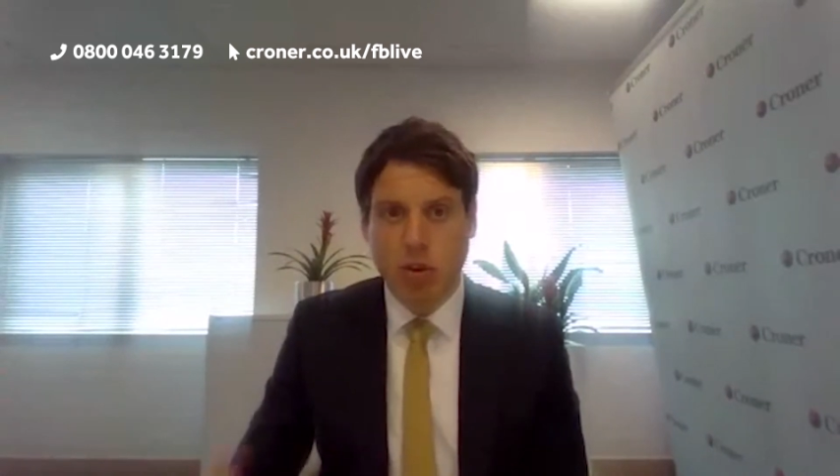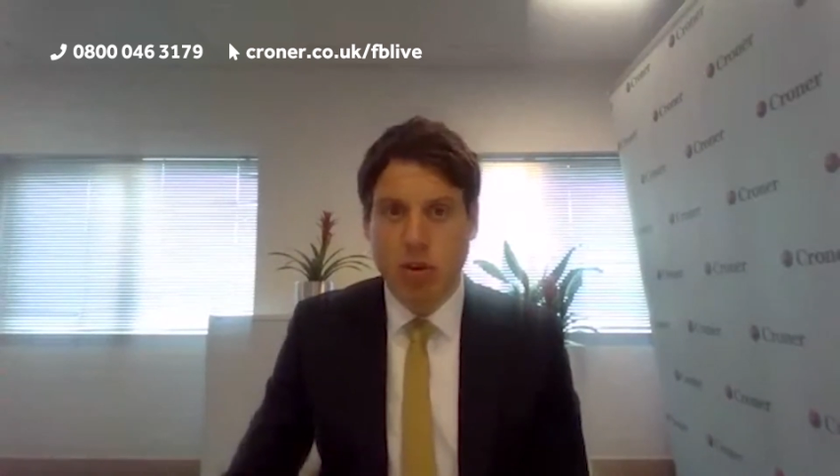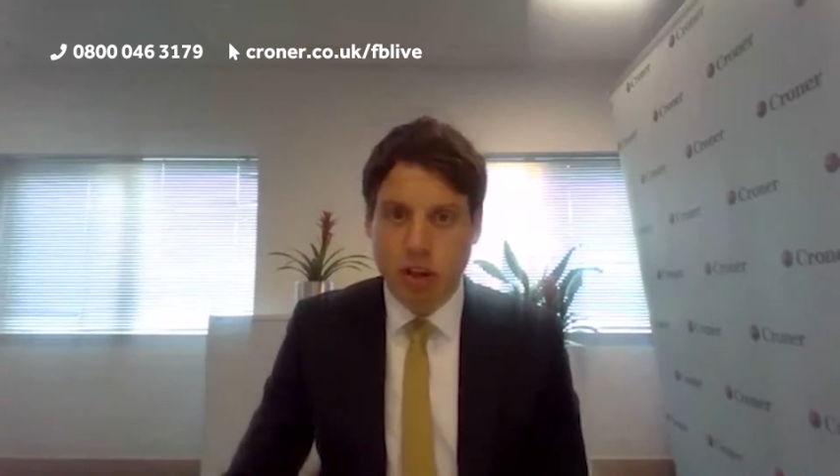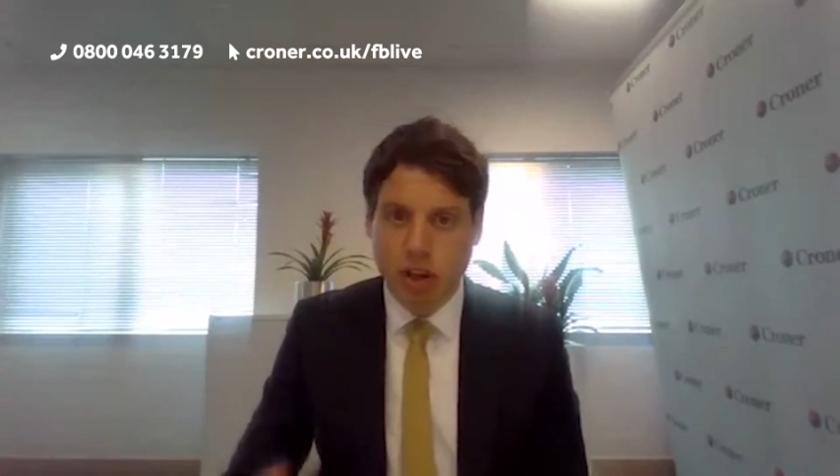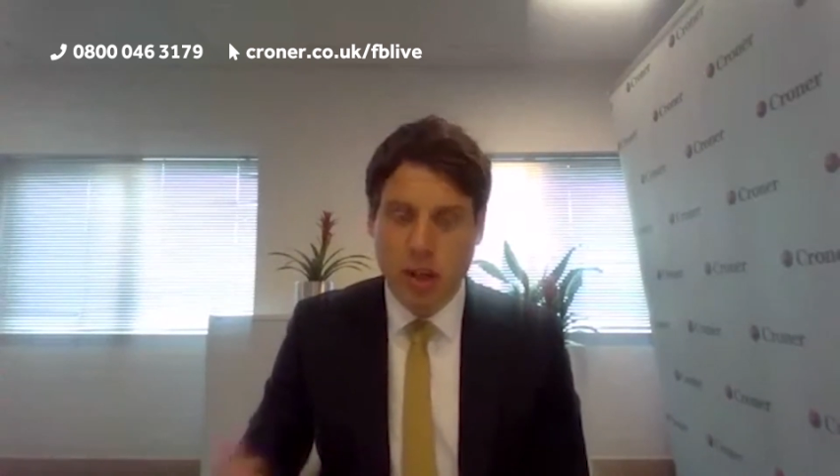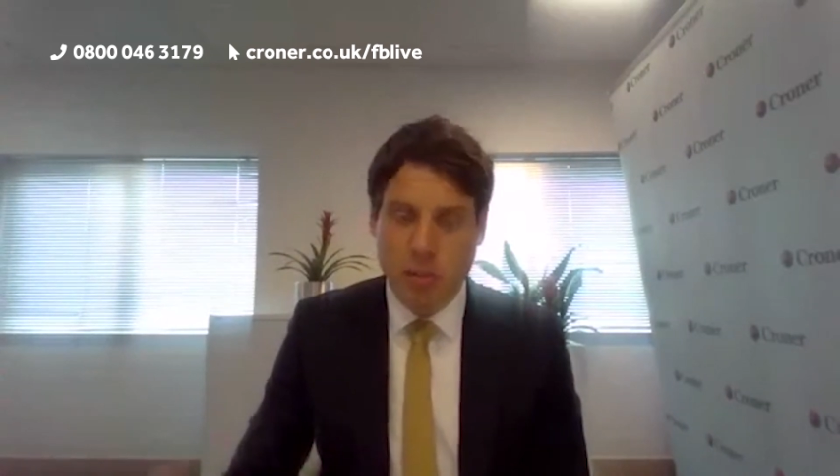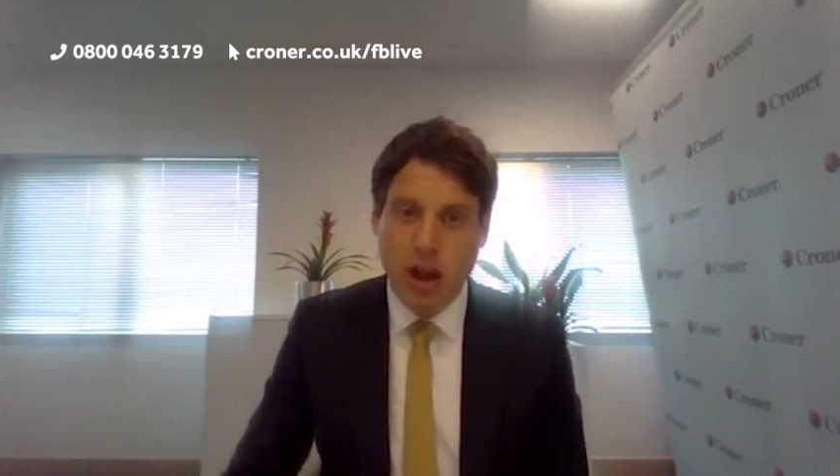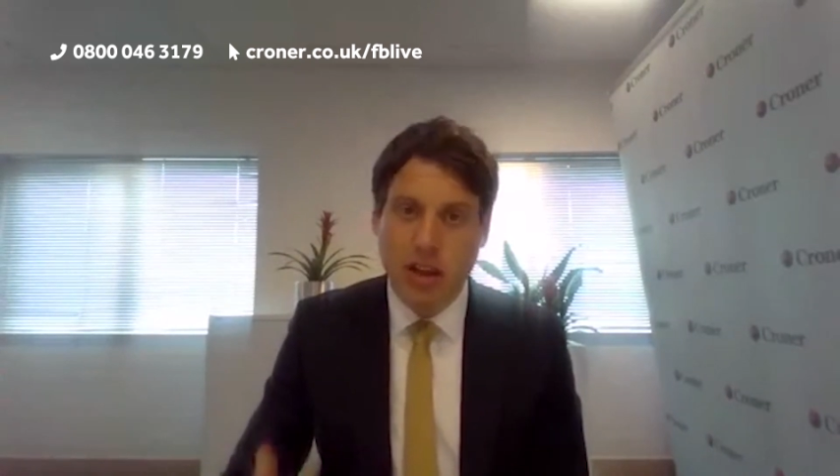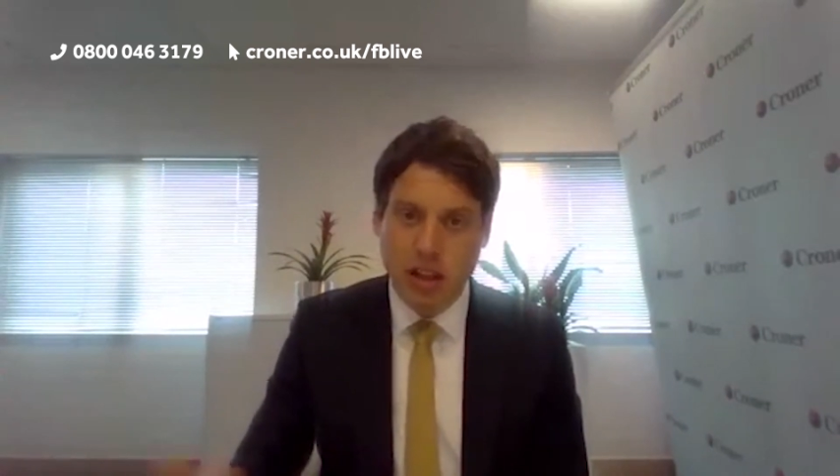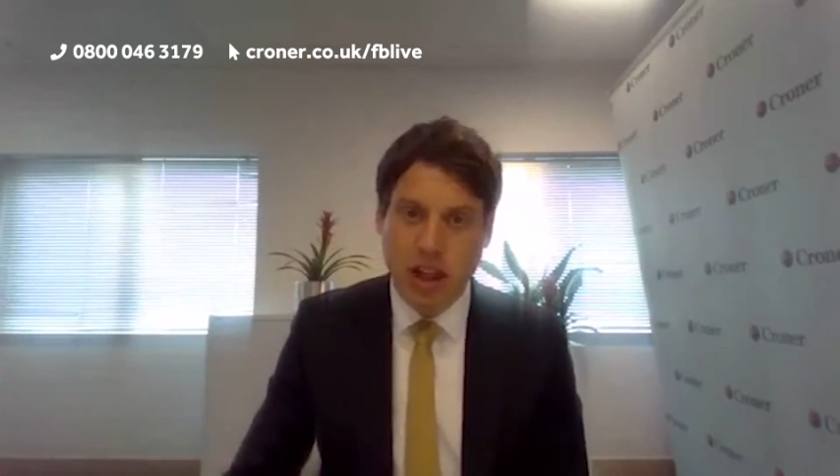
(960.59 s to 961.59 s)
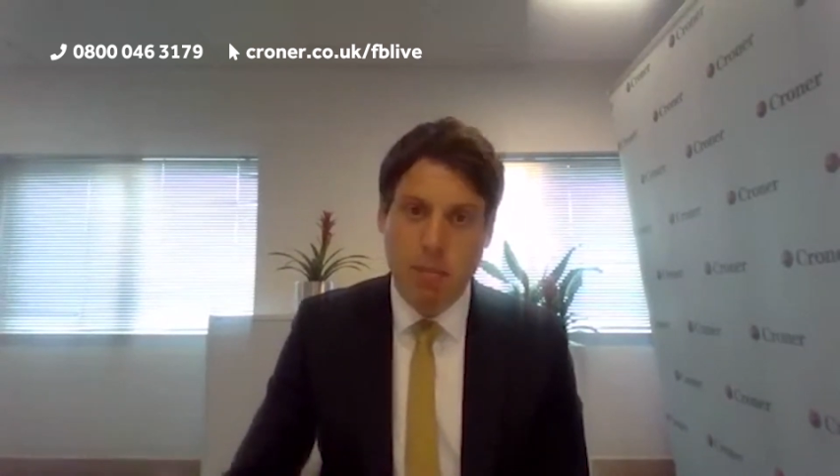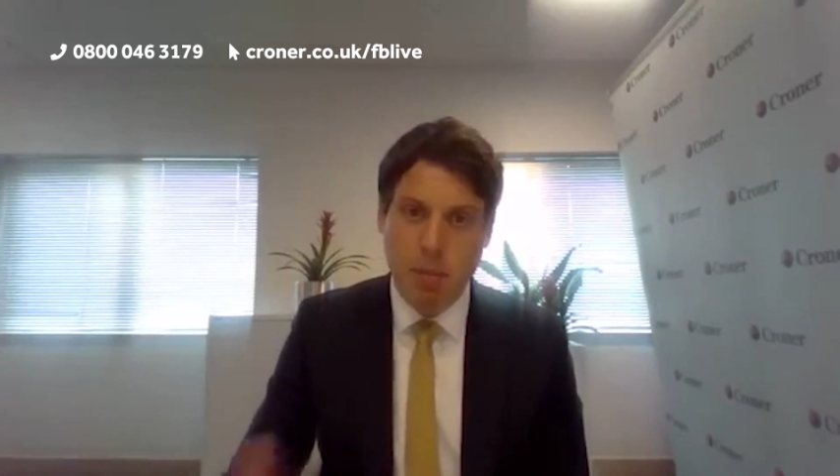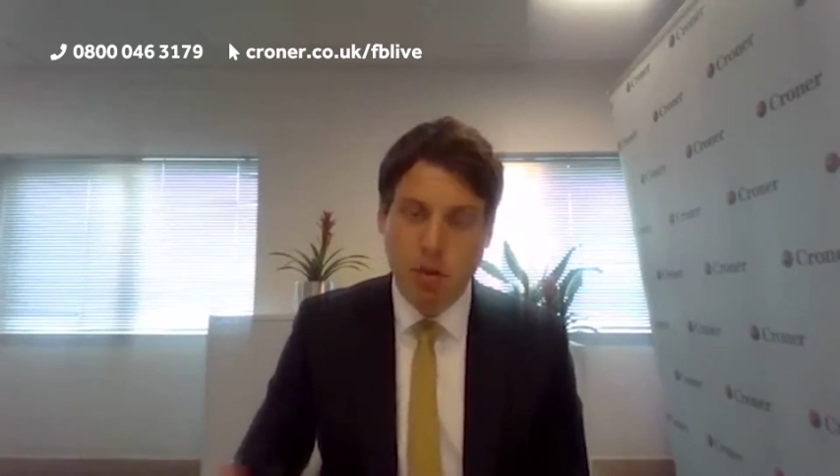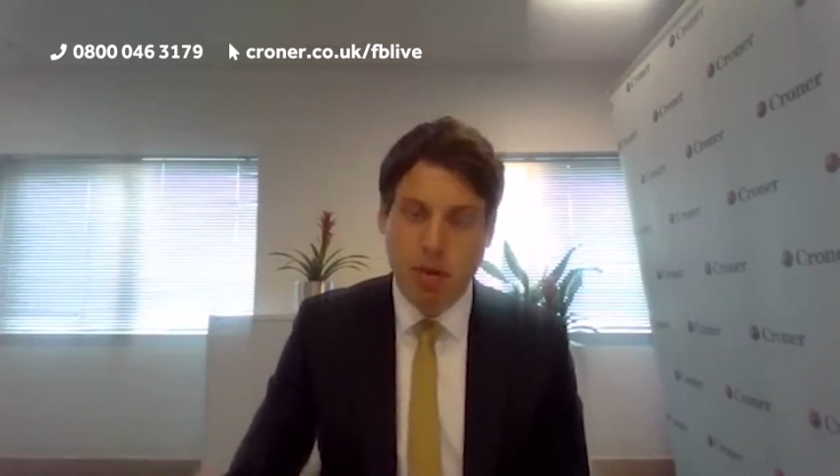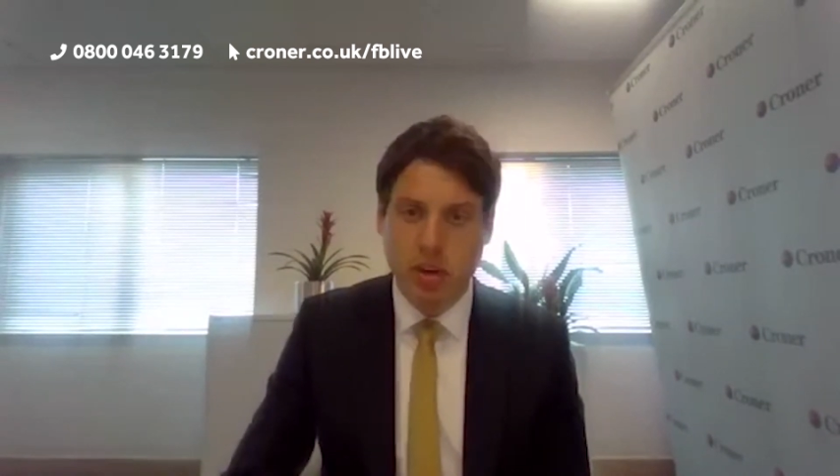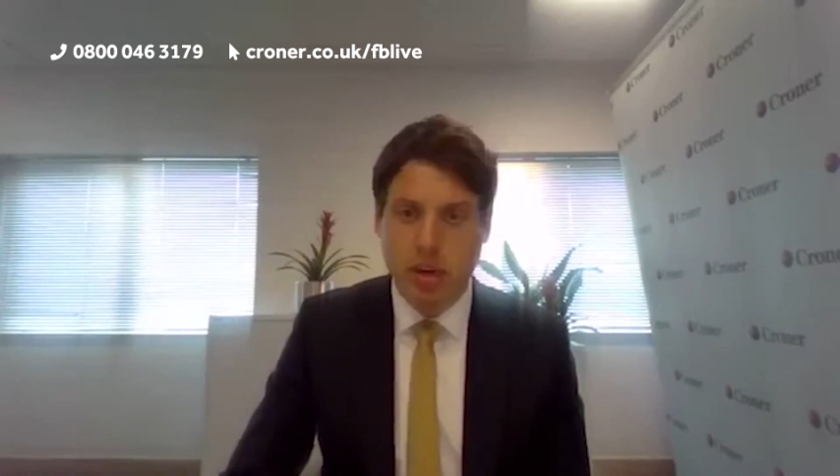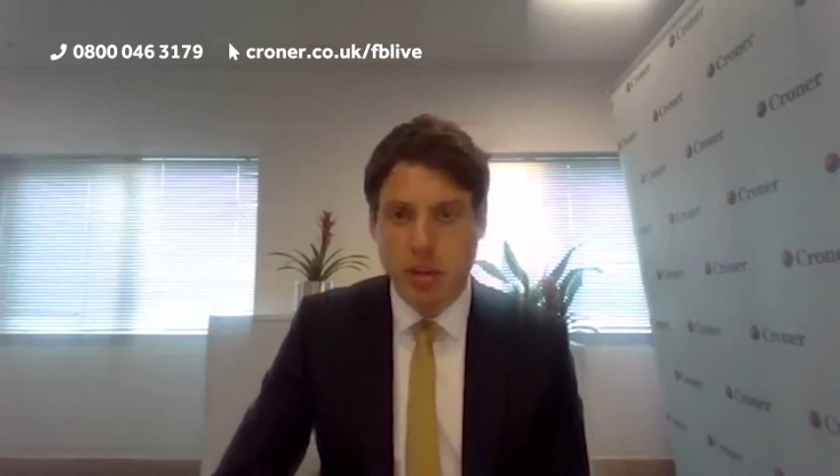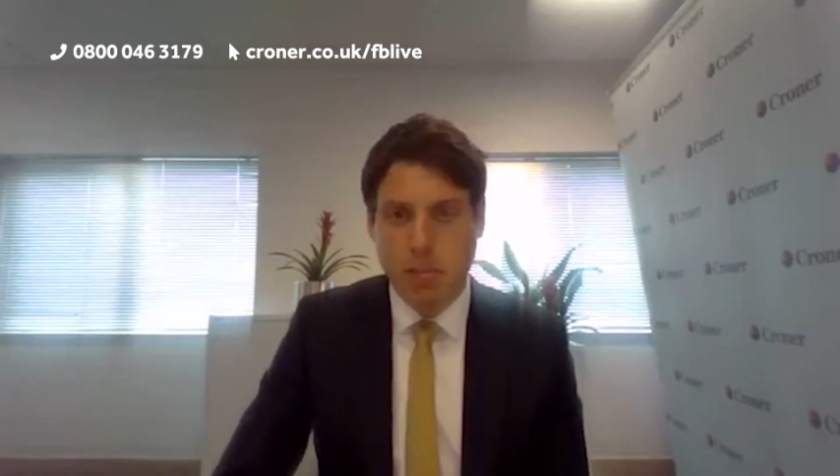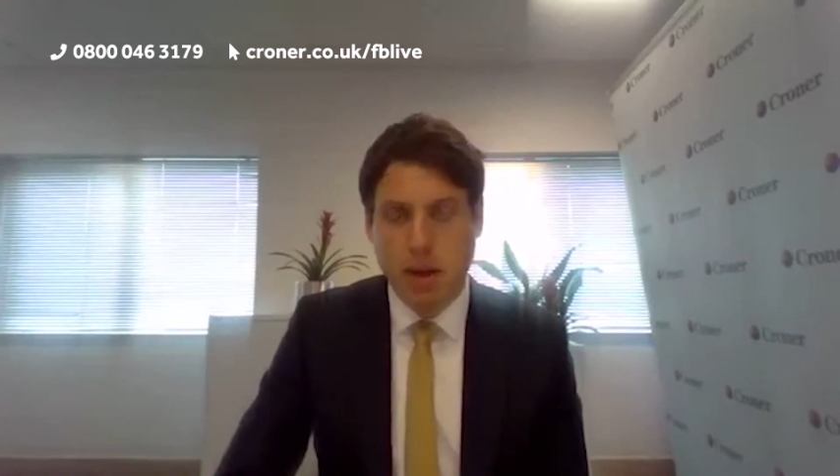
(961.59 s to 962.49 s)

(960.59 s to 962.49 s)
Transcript: what you can claim back, the gap in what you can claim